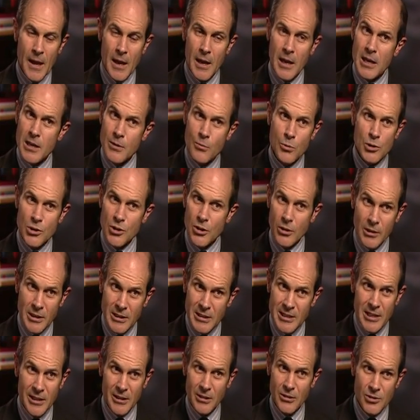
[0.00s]
he was going to
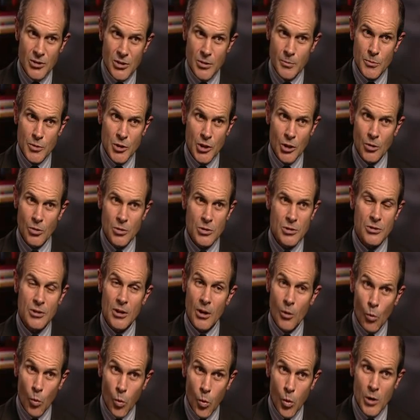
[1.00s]
tell some jokes
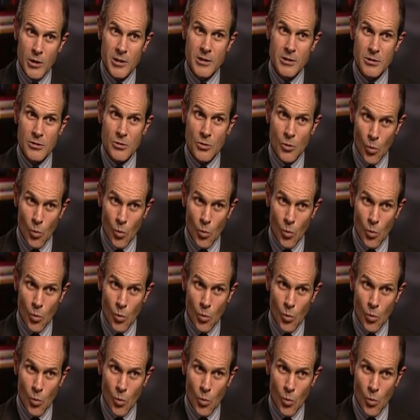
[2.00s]
that wouldn't